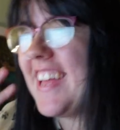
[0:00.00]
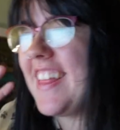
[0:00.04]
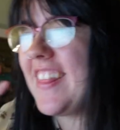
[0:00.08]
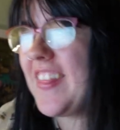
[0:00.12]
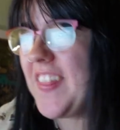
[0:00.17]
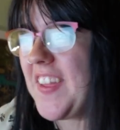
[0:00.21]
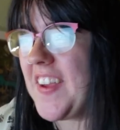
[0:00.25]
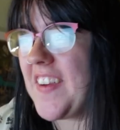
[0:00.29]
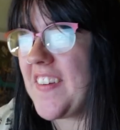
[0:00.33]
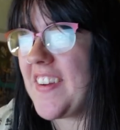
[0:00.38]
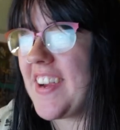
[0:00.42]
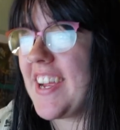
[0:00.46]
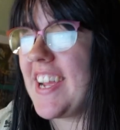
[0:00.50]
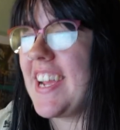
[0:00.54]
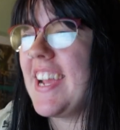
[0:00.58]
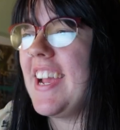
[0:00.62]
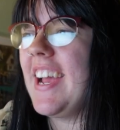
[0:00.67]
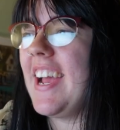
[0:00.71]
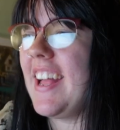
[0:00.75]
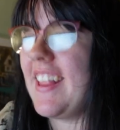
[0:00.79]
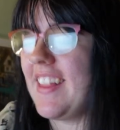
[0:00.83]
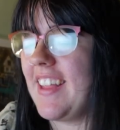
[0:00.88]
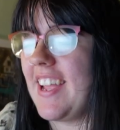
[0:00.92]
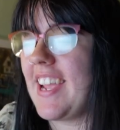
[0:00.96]
theory
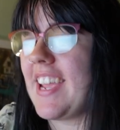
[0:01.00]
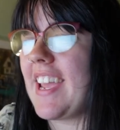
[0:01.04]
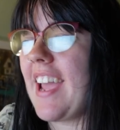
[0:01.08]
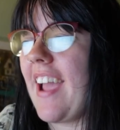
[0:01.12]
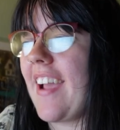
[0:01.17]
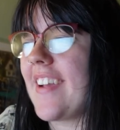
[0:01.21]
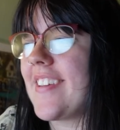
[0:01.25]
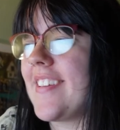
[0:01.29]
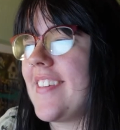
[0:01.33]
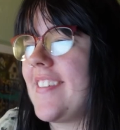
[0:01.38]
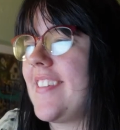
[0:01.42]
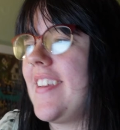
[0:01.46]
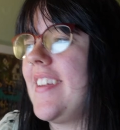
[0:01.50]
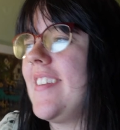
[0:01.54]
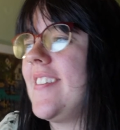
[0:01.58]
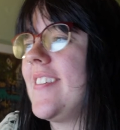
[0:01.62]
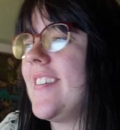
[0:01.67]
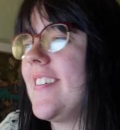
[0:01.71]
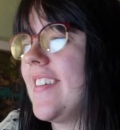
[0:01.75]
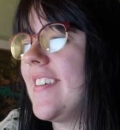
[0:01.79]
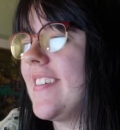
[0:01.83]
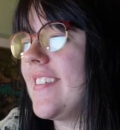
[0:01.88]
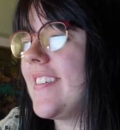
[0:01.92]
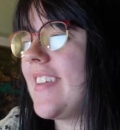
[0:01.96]
like
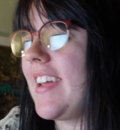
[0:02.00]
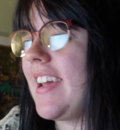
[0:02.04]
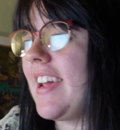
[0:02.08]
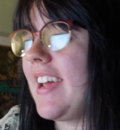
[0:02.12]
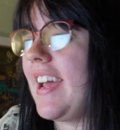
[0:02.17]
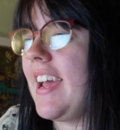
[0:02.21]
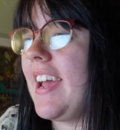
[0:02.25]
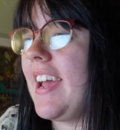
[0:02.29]
existentialism